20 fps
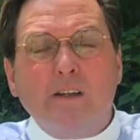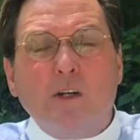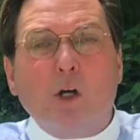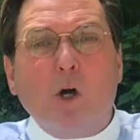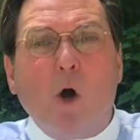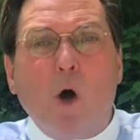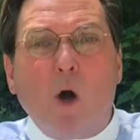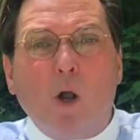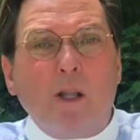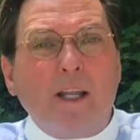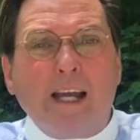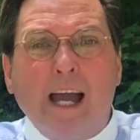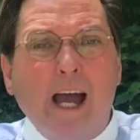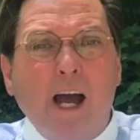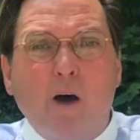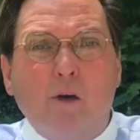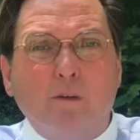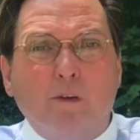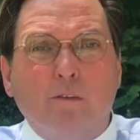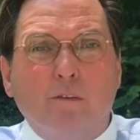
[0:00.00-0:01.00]
calling
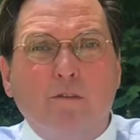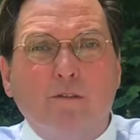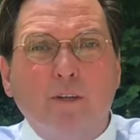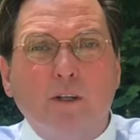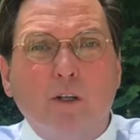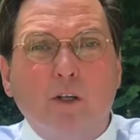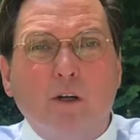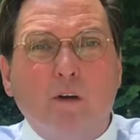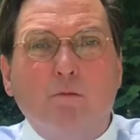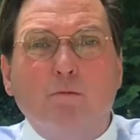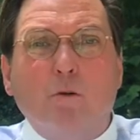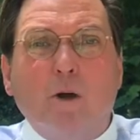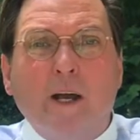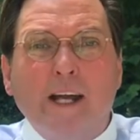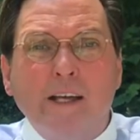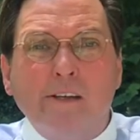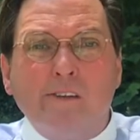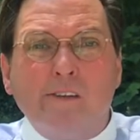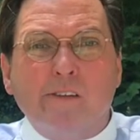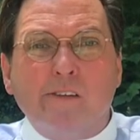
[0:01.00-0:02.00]
out of
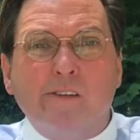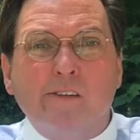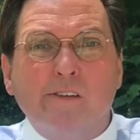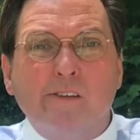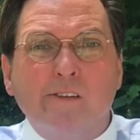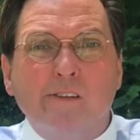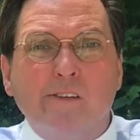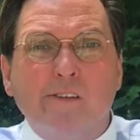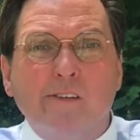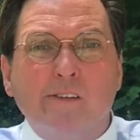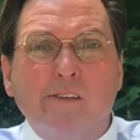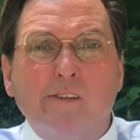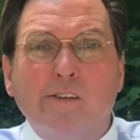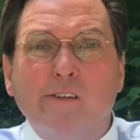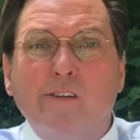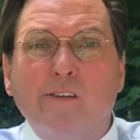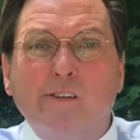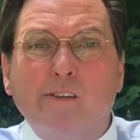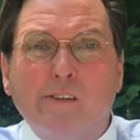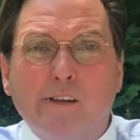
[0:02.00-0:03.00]
racist,
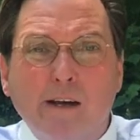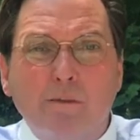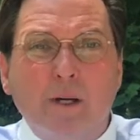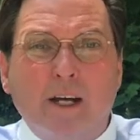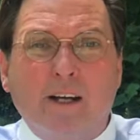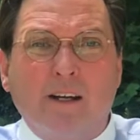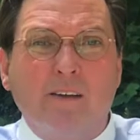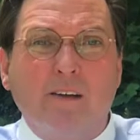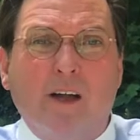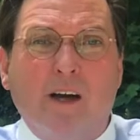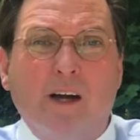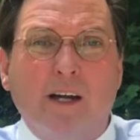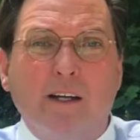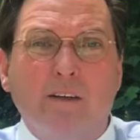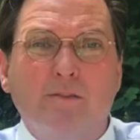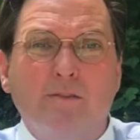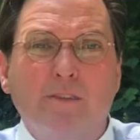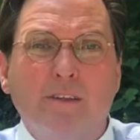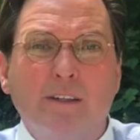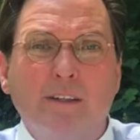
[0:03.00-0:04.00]
systemic
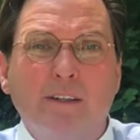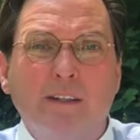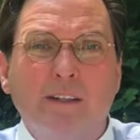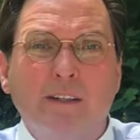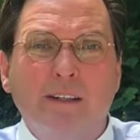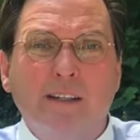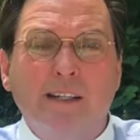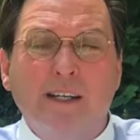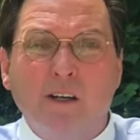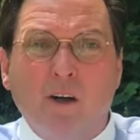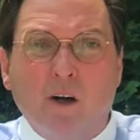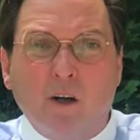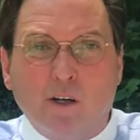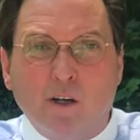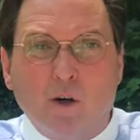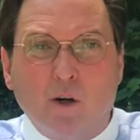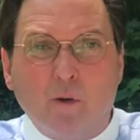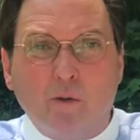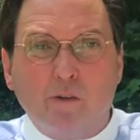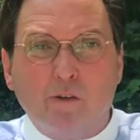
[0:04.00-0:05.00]
life in our
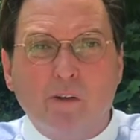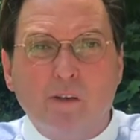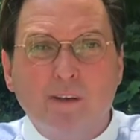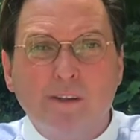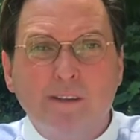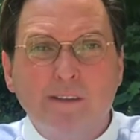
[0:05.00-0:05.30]
culture,